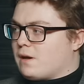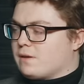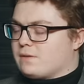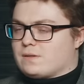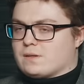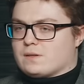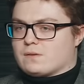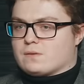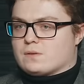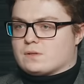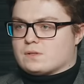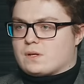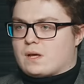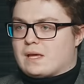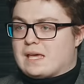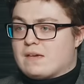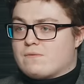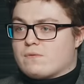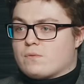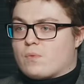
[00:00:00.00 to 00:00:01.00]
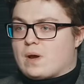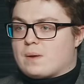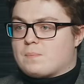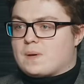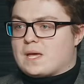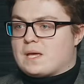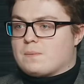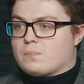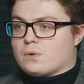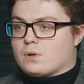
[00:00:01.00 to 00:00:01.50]
I think that even when
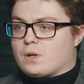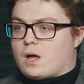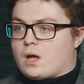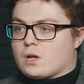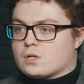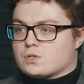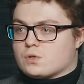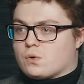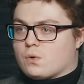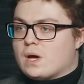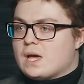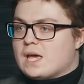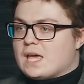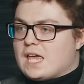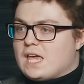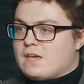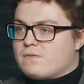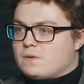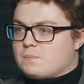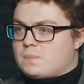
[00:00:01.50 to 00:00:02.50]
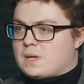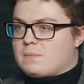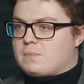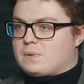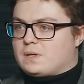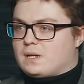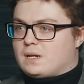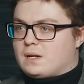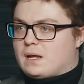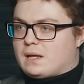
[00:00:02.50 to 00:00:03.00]
people are even
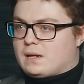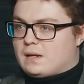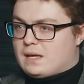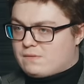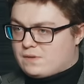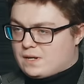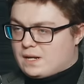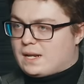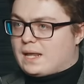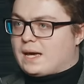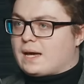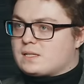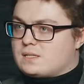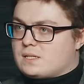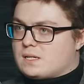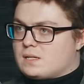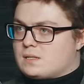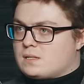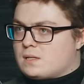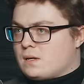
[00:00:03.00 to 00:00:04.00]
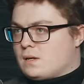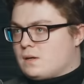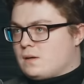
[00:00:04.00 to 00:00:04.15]
elected